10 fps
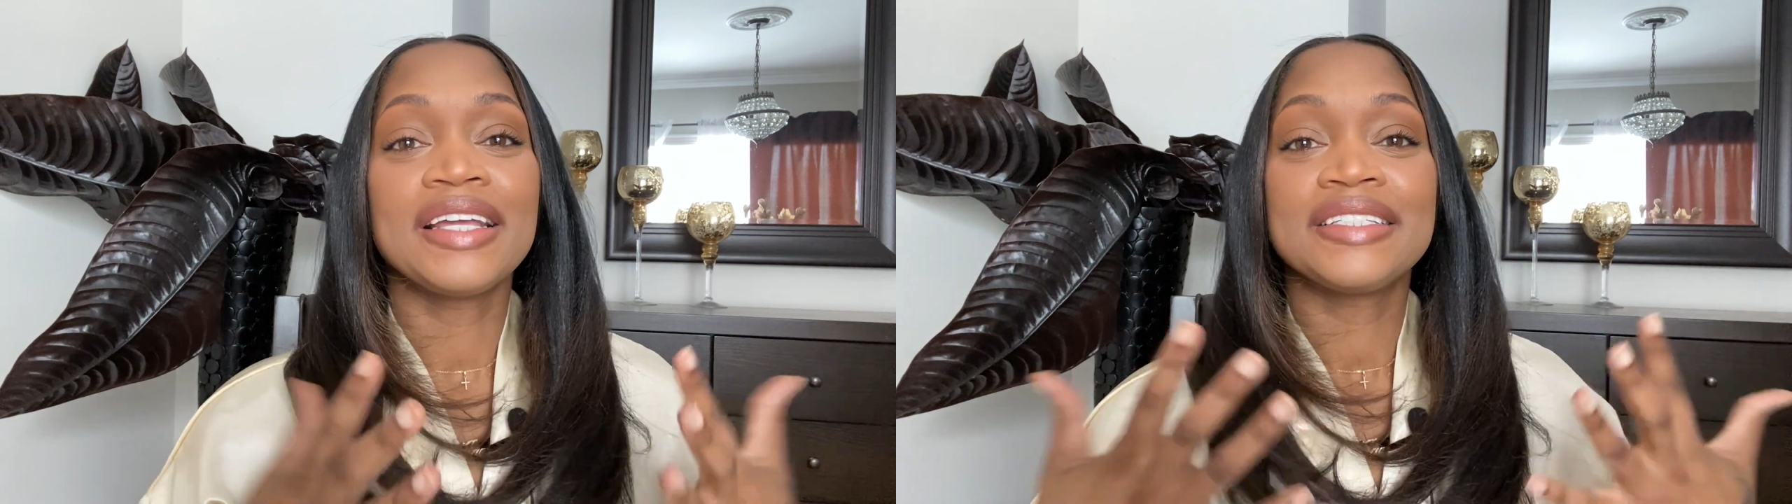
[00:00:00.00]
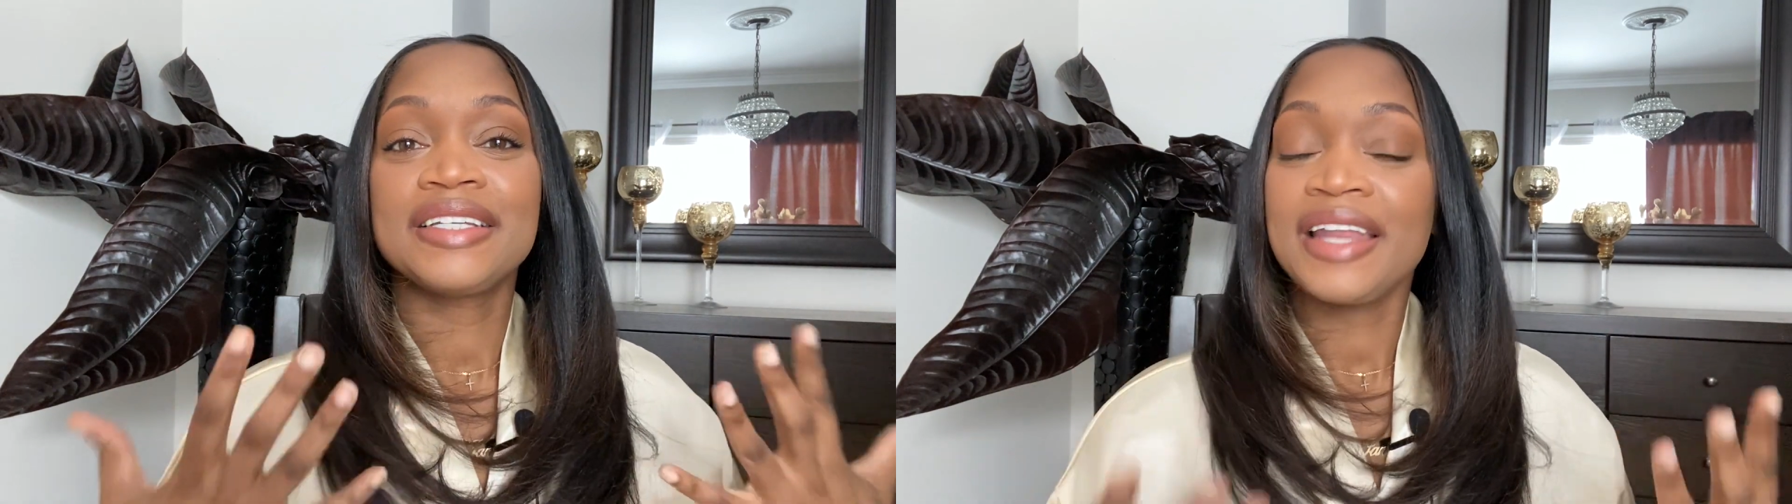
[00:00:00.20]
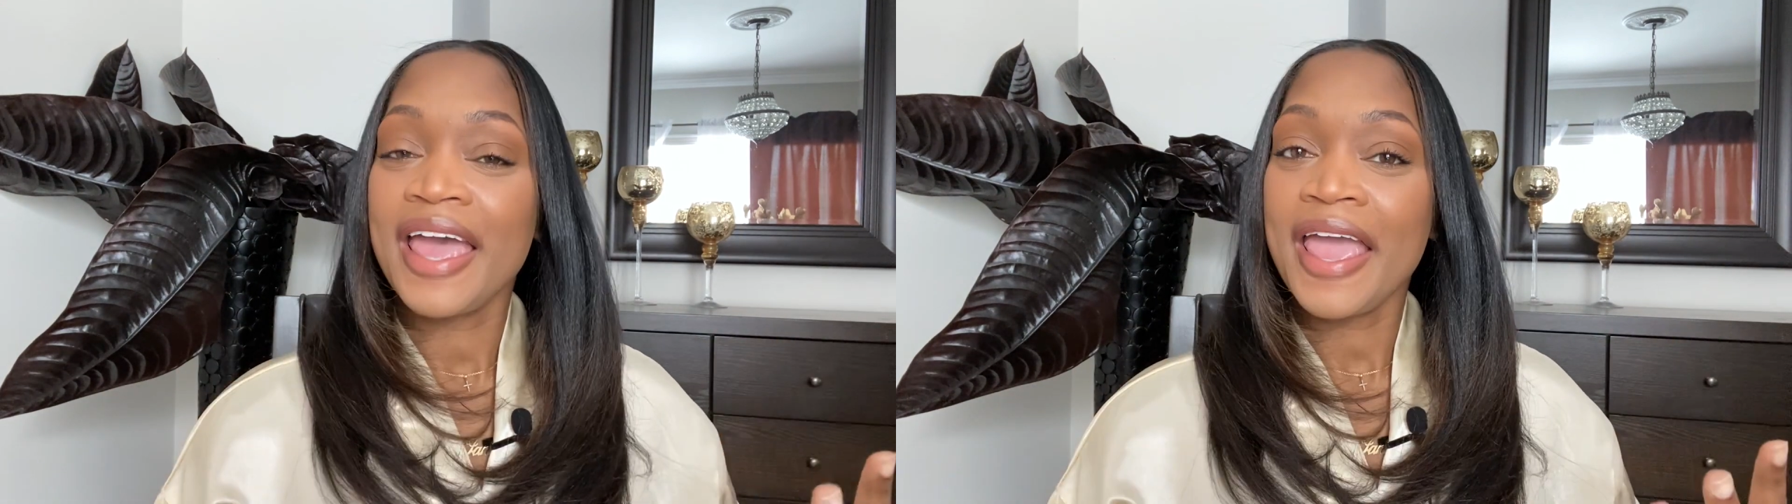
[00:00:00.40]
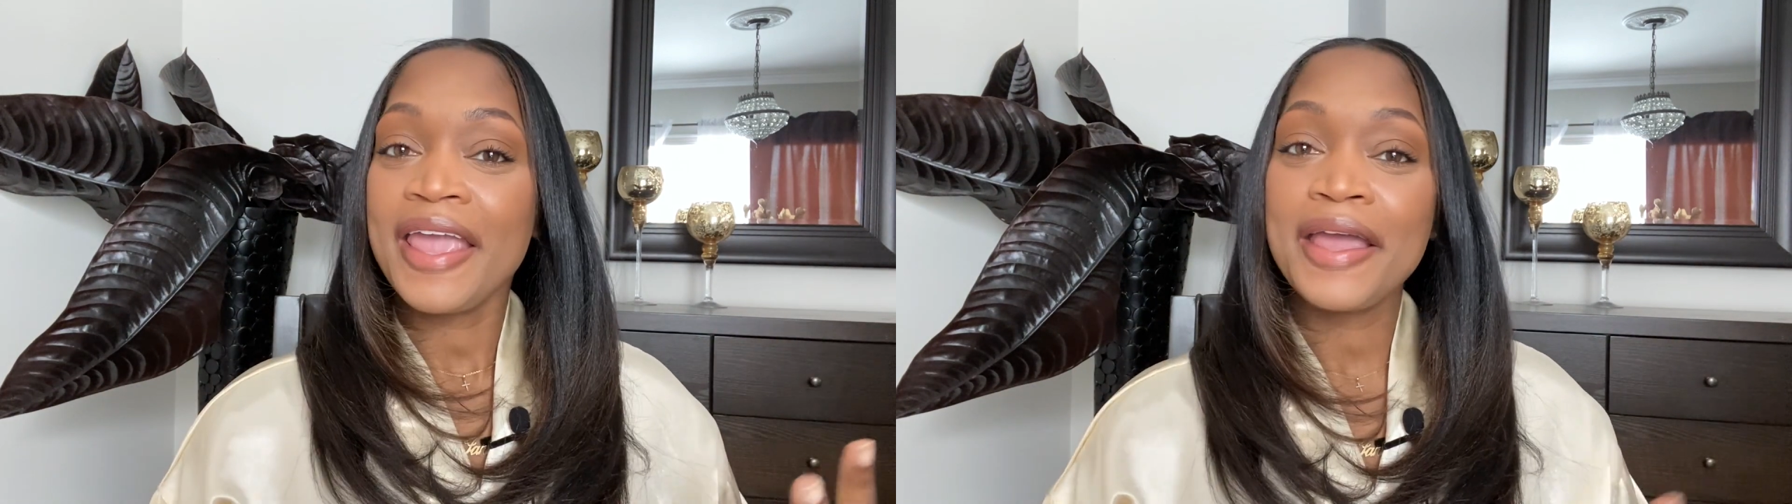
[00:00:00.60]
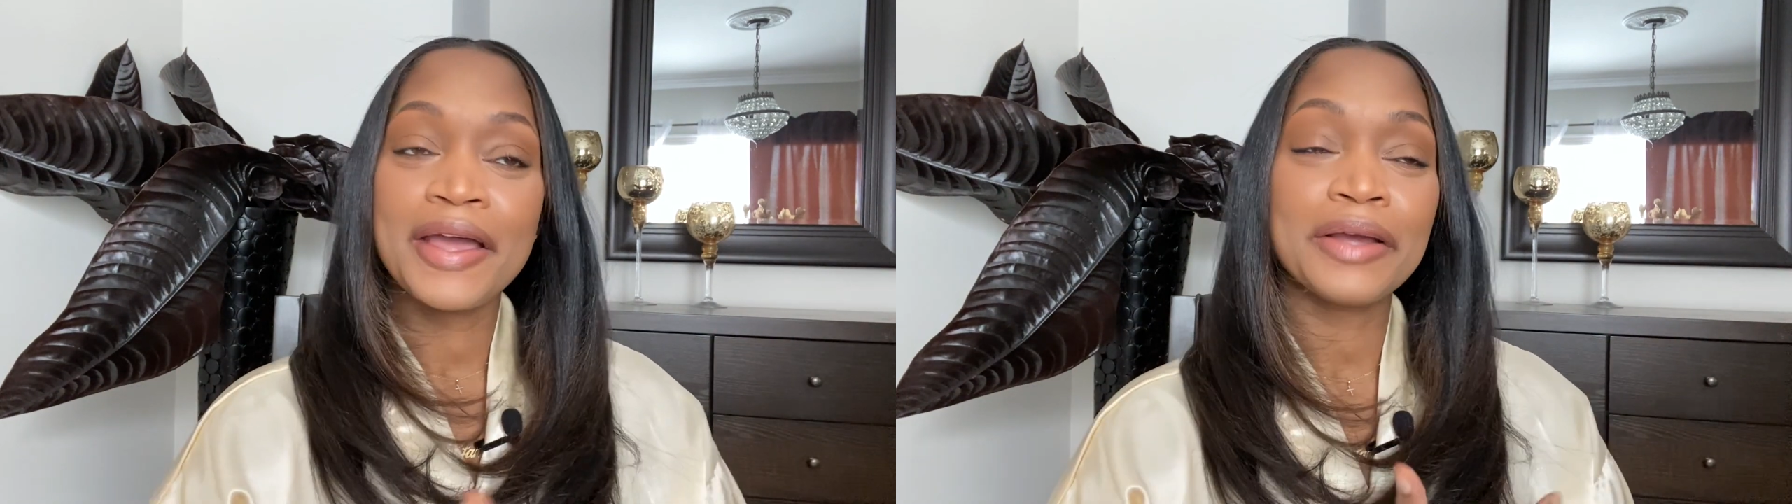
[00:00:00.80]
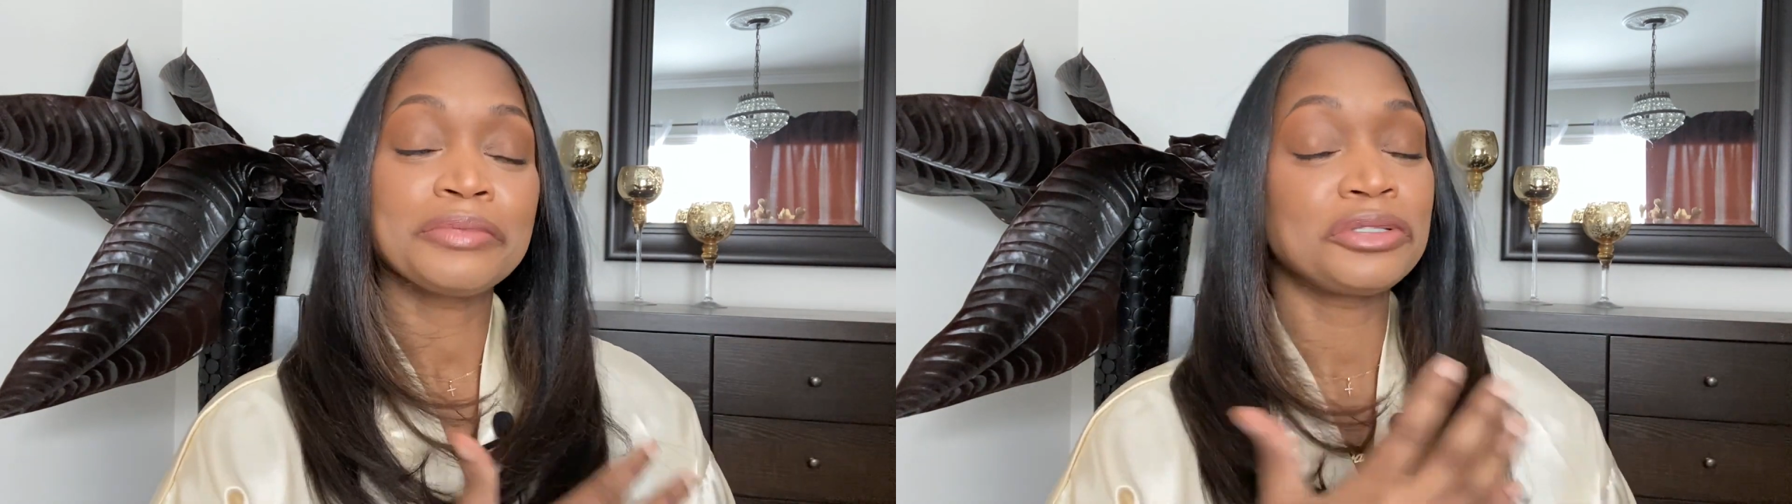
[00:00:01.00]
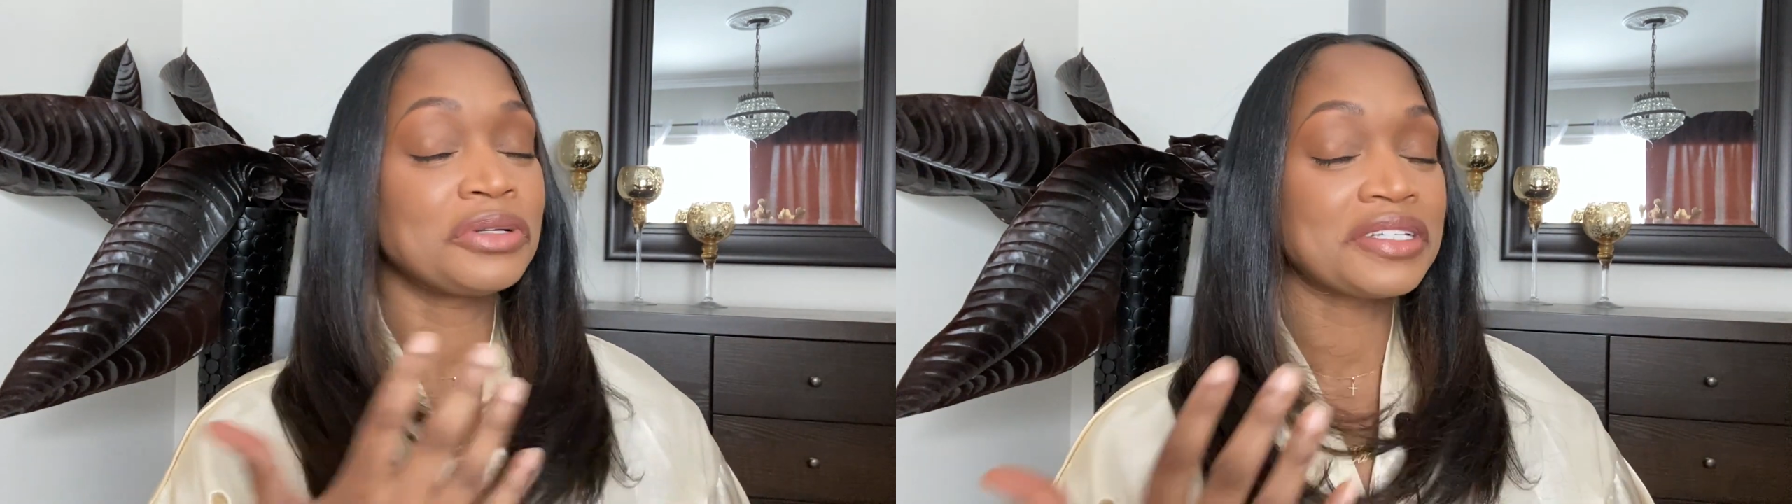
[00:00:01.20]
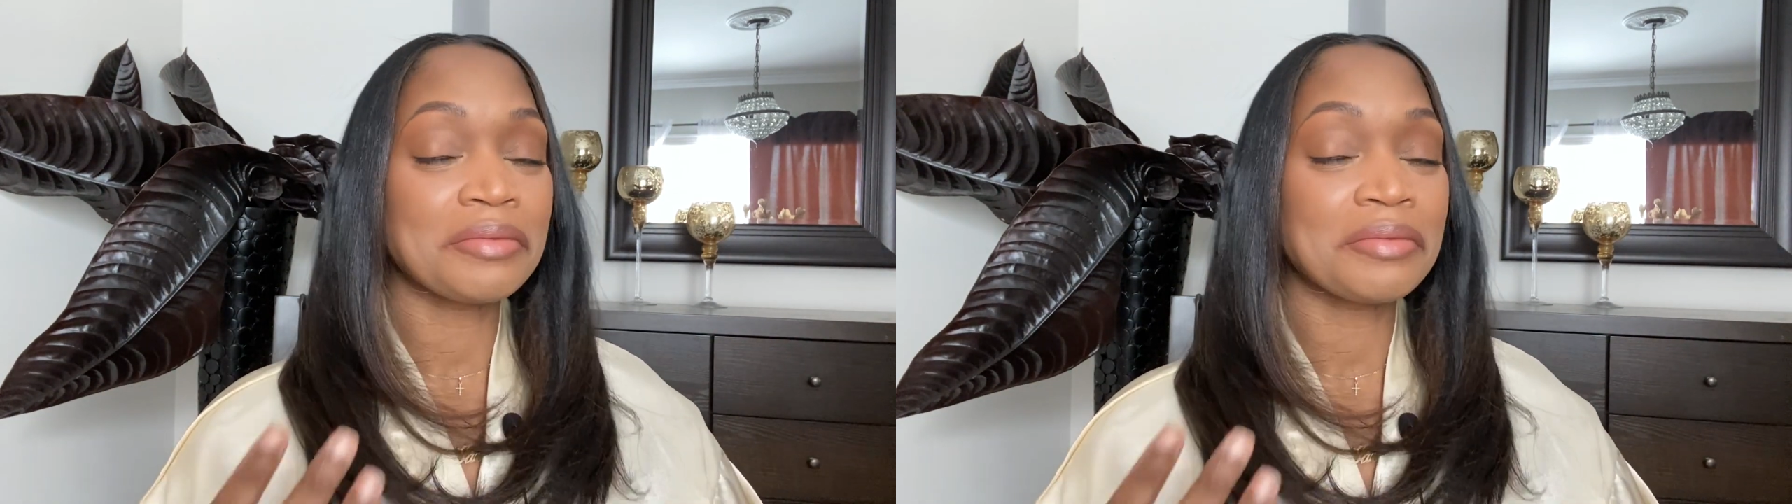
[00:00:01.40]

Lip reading: Today I'm doing